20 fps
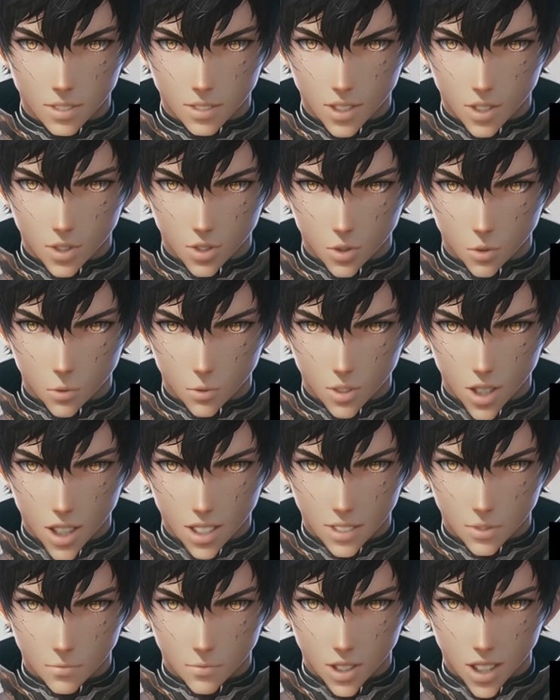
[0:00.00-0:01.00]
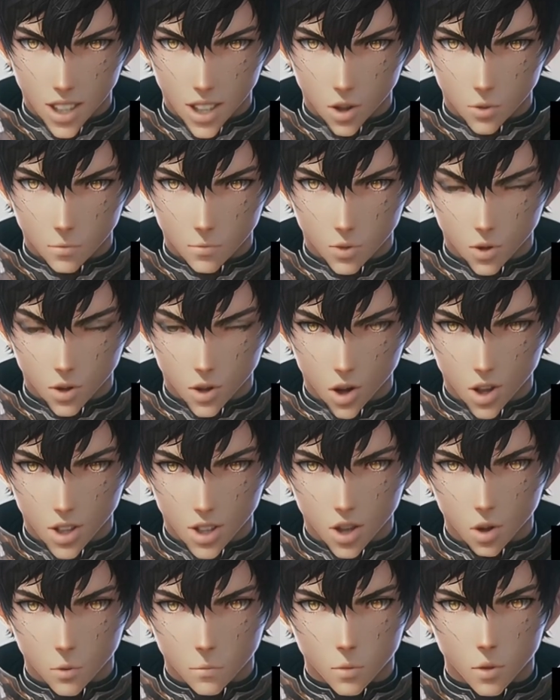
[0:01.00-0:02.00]
is a new test video for an
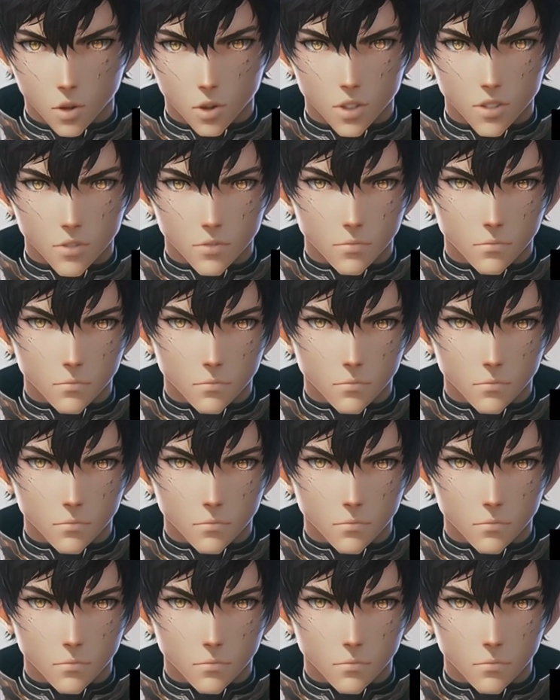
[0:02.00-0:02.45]
audiobook.